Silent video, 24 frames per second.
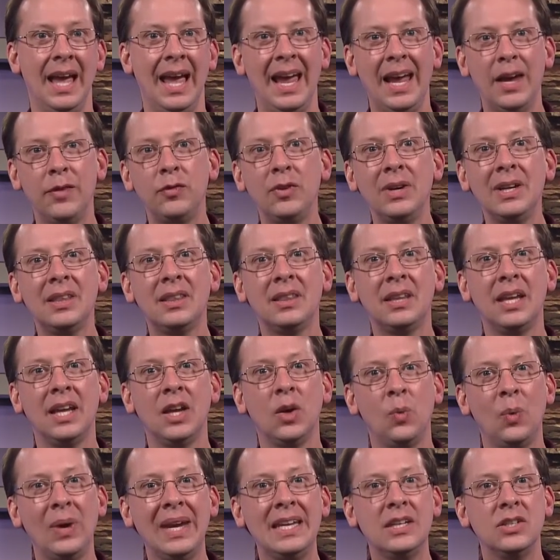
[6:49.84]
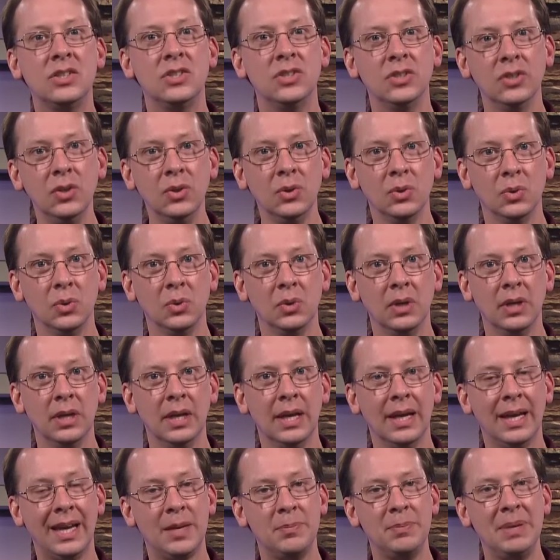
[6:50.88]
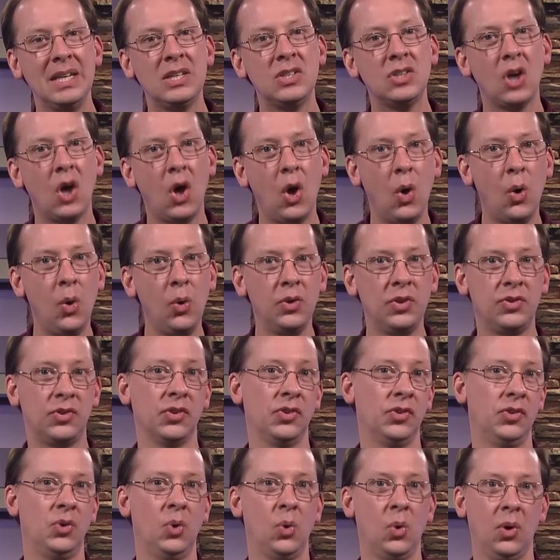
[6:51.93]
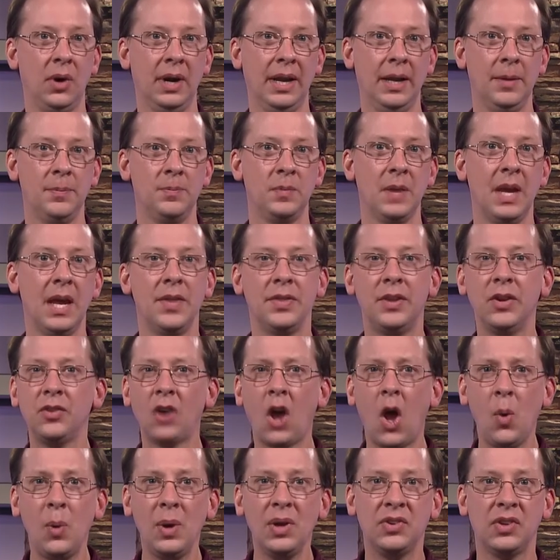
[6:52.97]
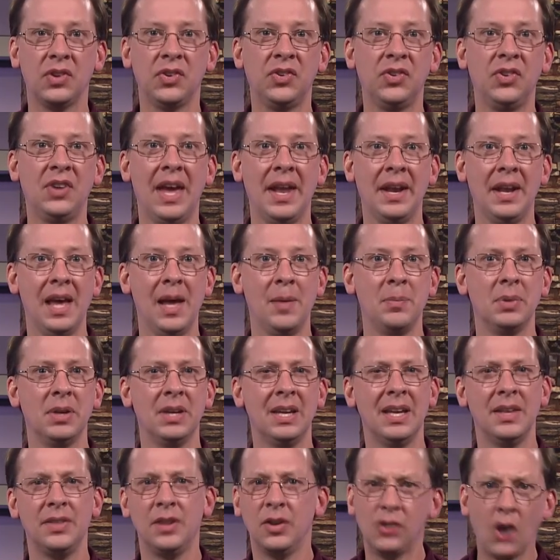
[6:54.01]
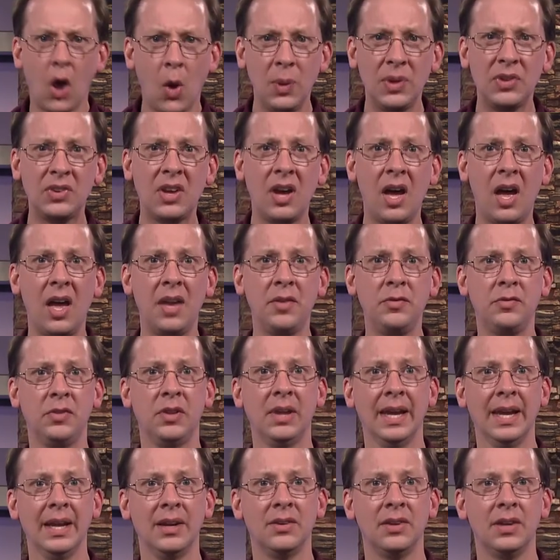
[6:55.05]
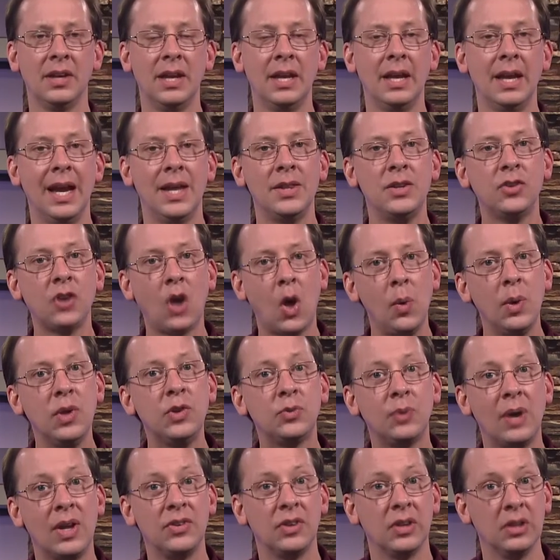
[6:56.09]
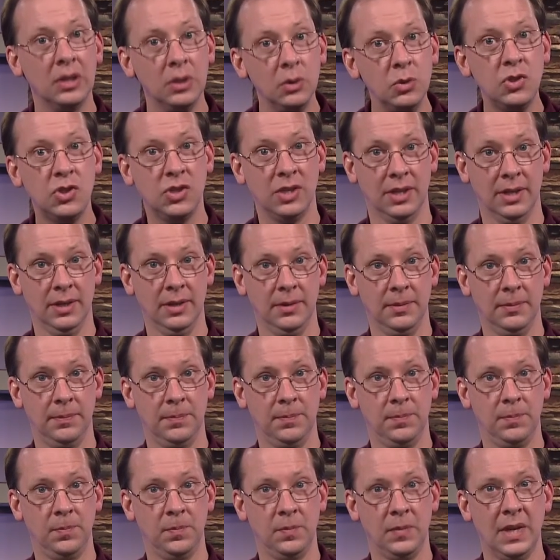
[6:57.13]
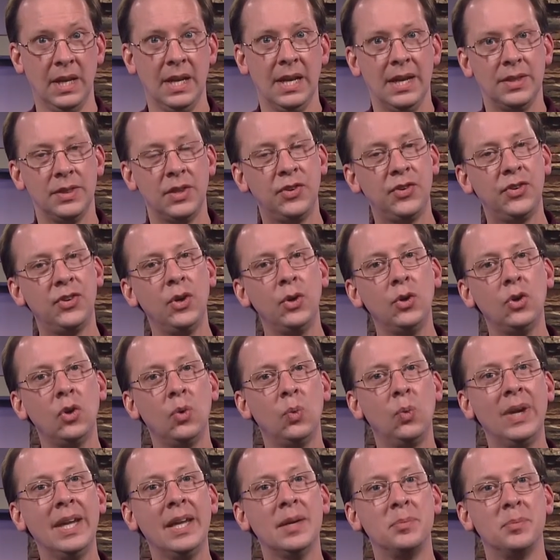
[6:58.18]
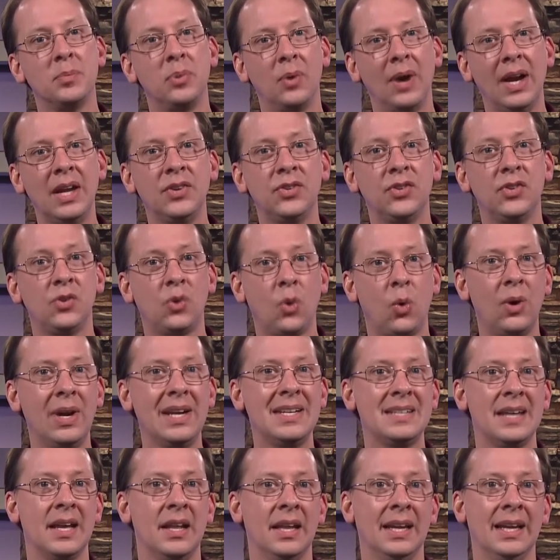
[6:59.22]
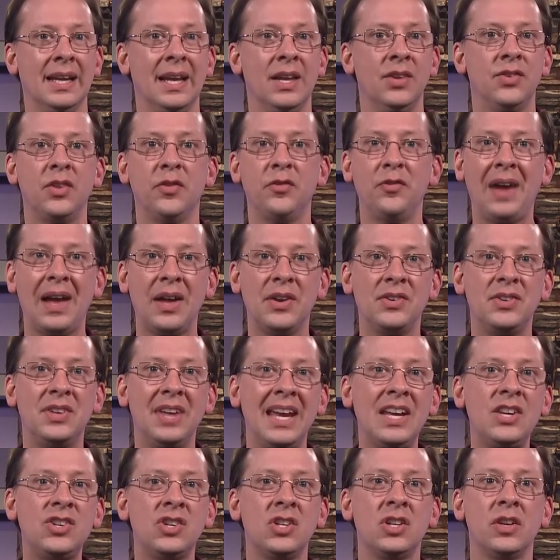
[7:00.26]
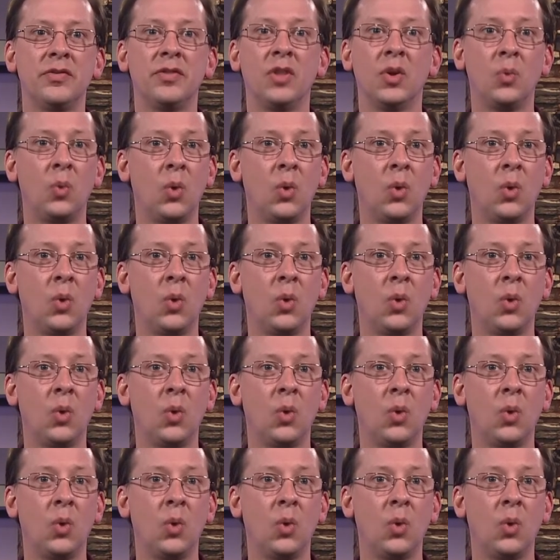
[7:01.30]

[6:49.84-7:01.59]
Everything we do can be told as a story. There's always a setup, there's always conflict, and there's always resolution. The sooner we embrace storytelling as the foundation of the